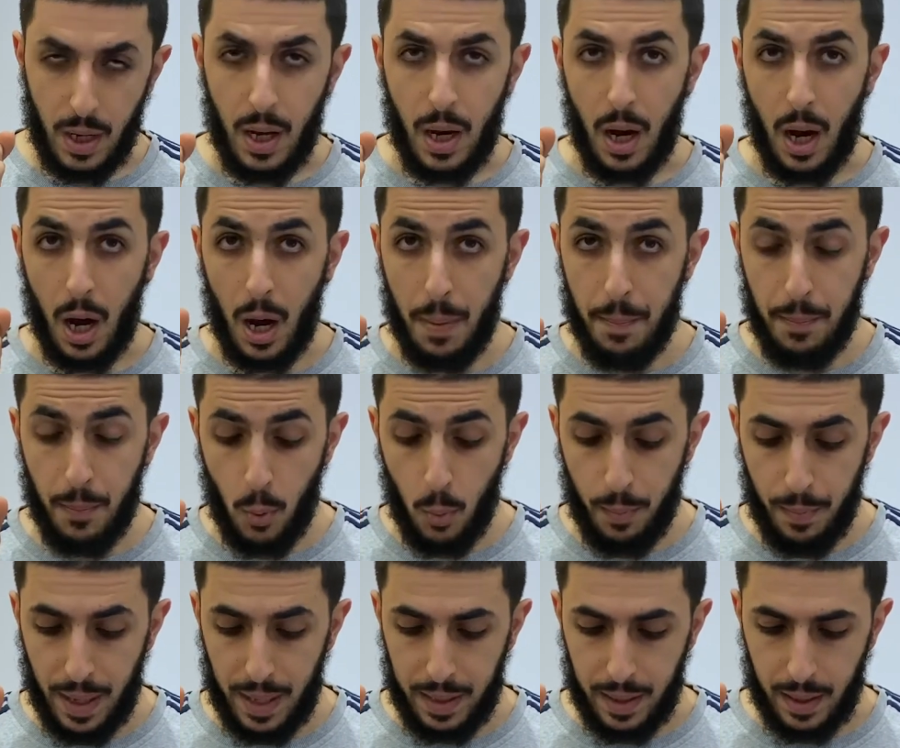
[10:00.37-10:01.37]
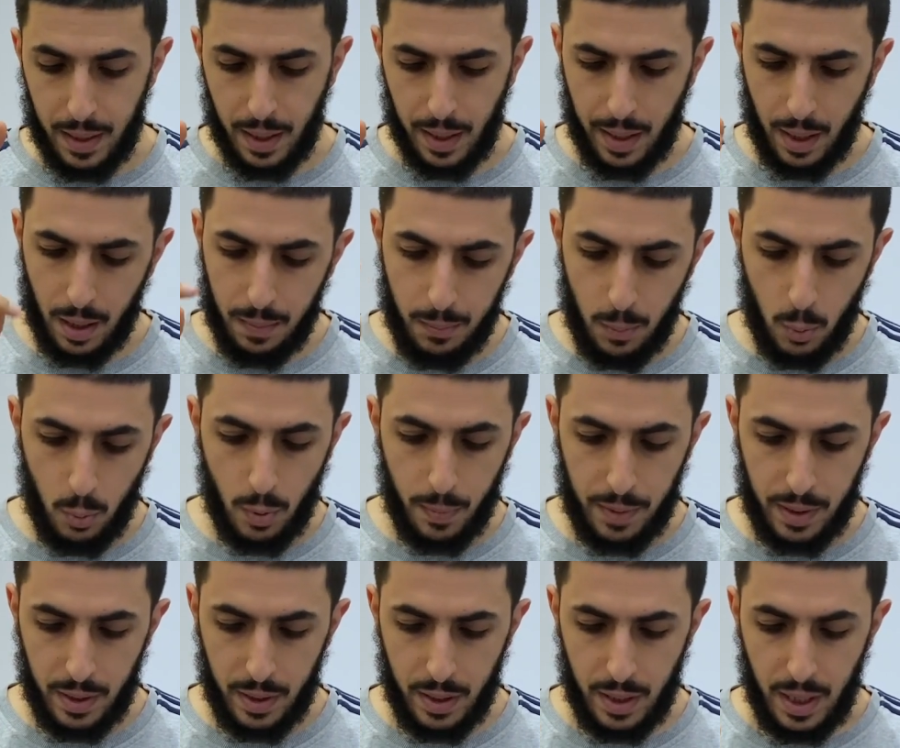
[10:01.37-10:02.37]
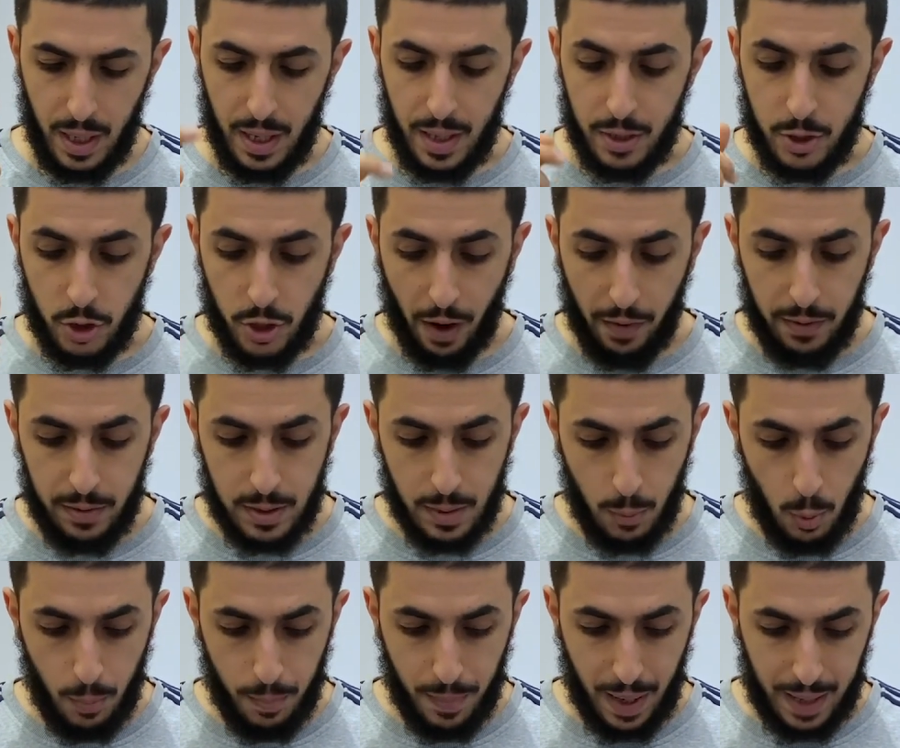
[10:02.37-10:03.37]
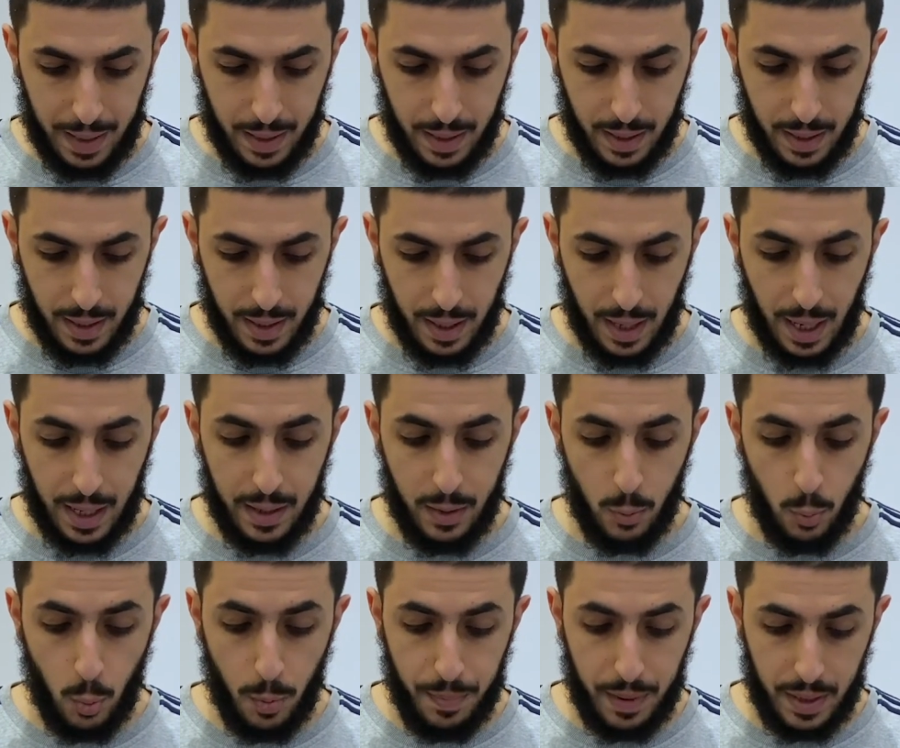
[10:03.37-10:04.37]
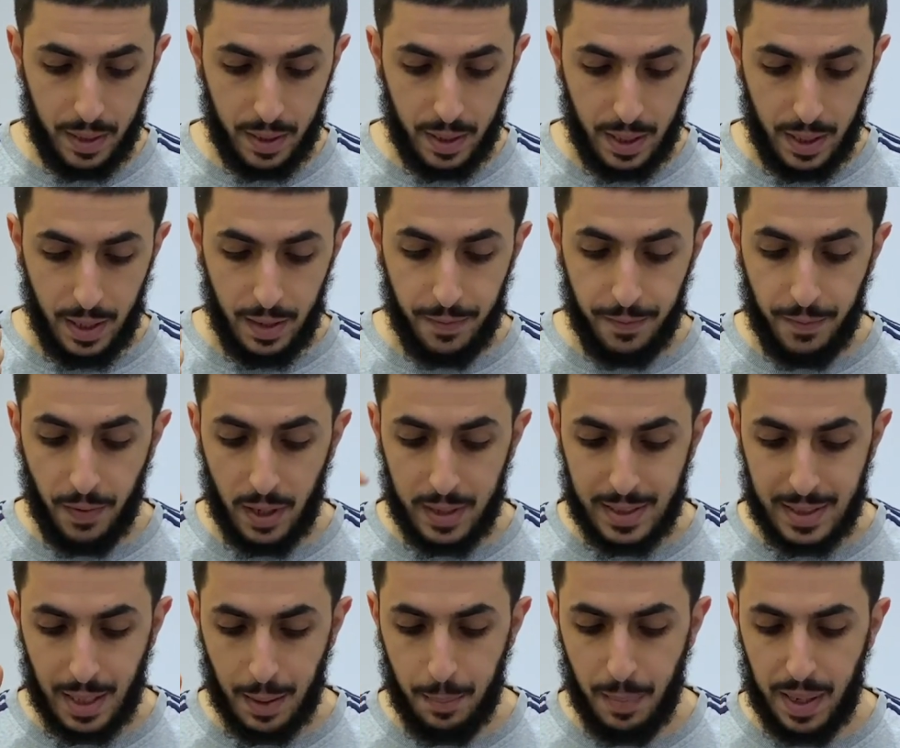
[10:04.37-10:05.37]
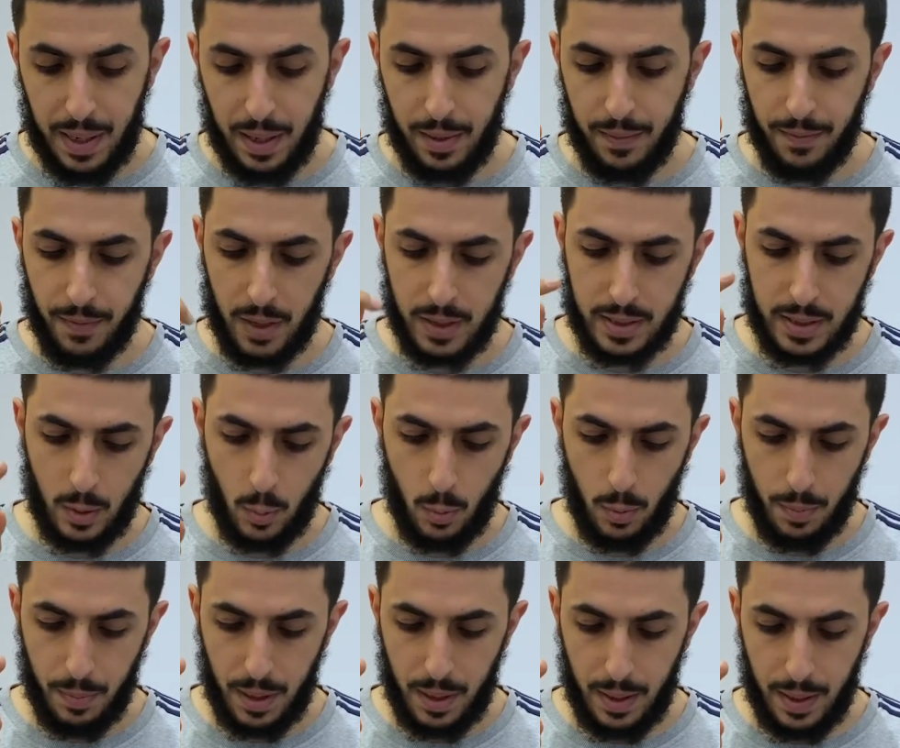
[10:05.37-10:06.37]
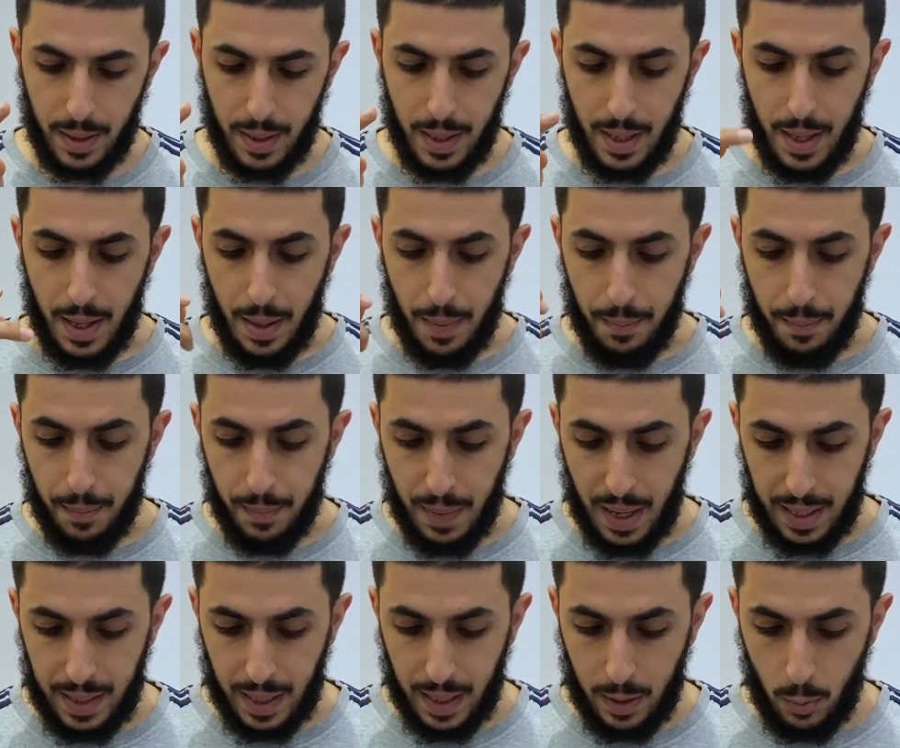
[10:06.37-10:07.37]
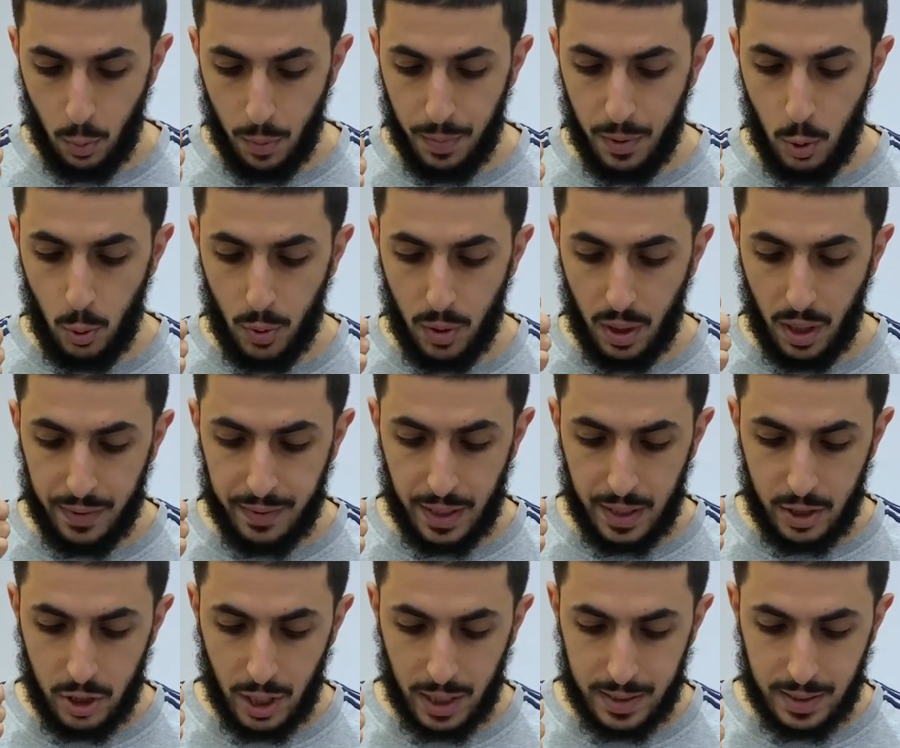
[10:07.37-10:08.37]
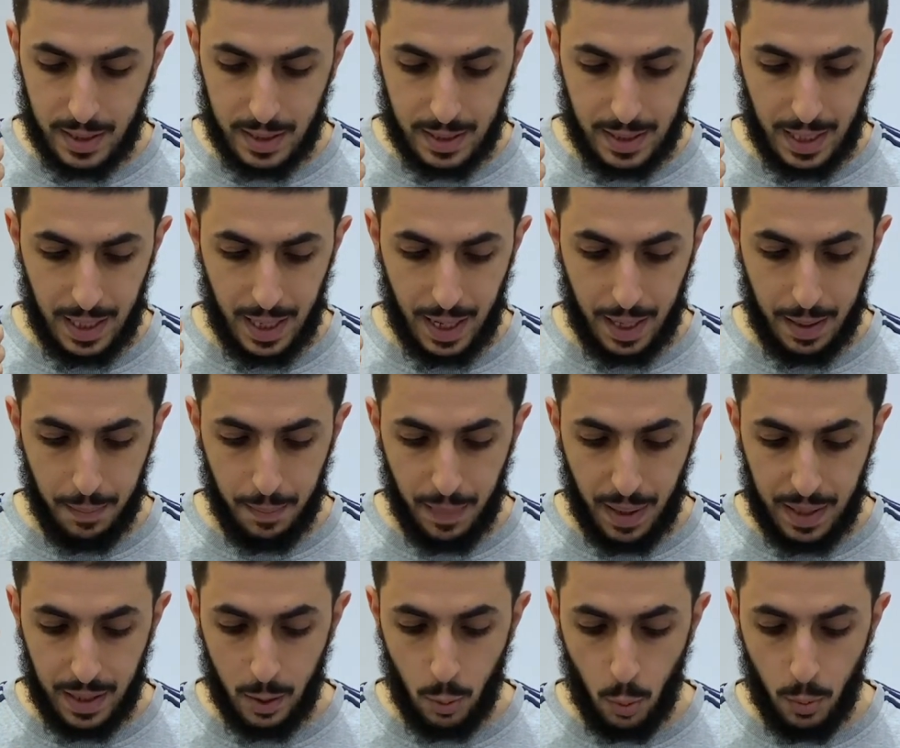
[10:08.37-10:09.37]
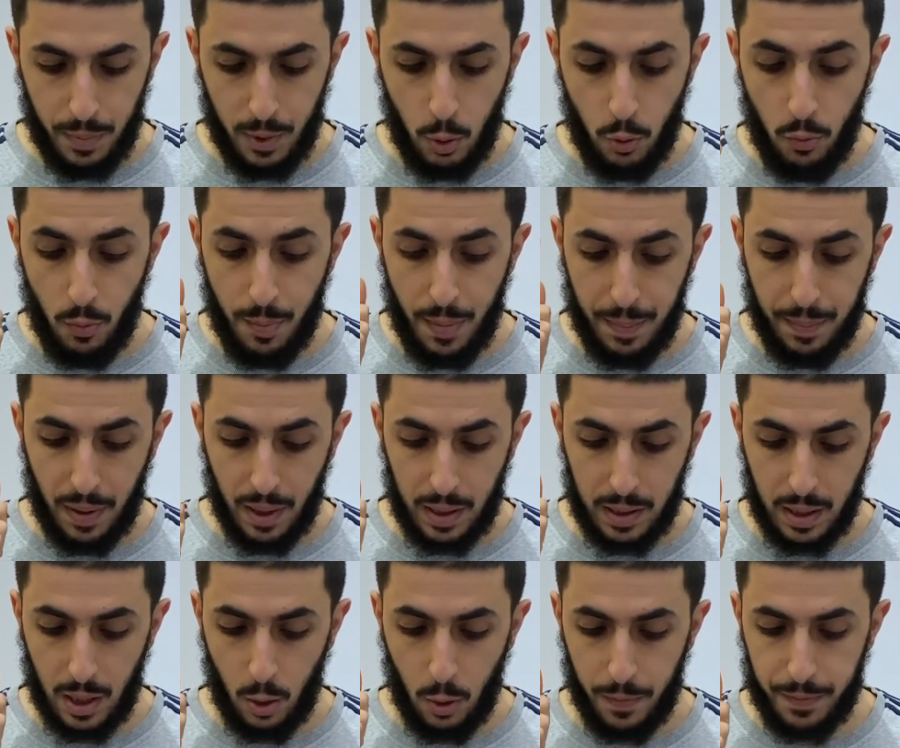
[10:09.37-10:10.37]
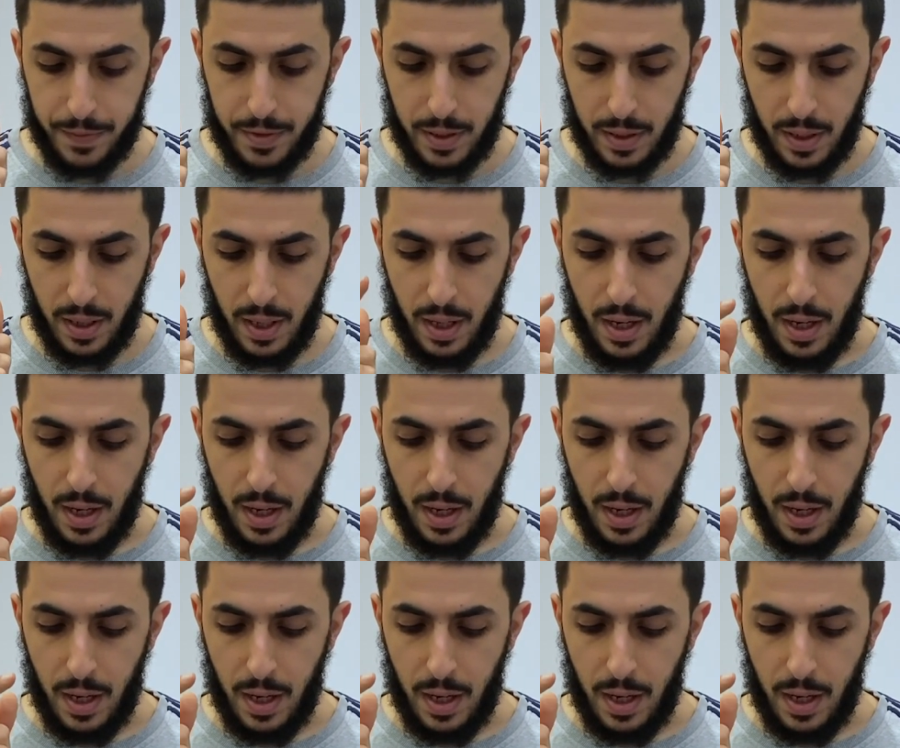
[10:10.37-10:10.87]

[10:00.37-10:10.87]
humble men and humble women, charitable men and women, fasting men and fasting women, men and women who guard their chastity, and men and women who remember Allah often.